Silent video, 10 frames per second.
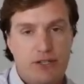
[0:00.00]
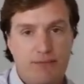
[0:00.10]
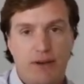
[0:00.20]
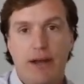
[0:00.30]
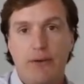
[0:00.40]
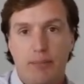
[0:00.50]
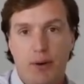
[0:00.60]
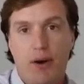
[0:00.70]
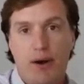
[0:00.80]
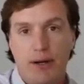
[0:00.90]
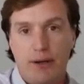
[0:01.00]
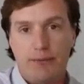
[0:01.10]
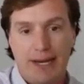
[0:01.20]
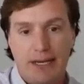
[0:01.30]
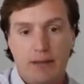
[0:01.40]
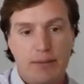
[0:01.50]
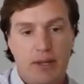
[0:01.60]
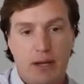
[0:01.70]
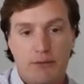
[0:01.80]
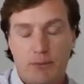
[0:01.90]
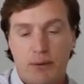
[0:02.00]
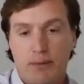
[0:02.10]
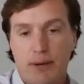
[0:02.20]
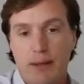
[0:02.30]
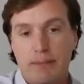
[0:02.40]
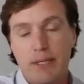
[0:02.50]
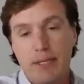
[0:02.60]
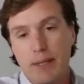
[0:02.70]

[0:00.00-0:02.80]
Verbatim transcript: a vital part of any compliance program.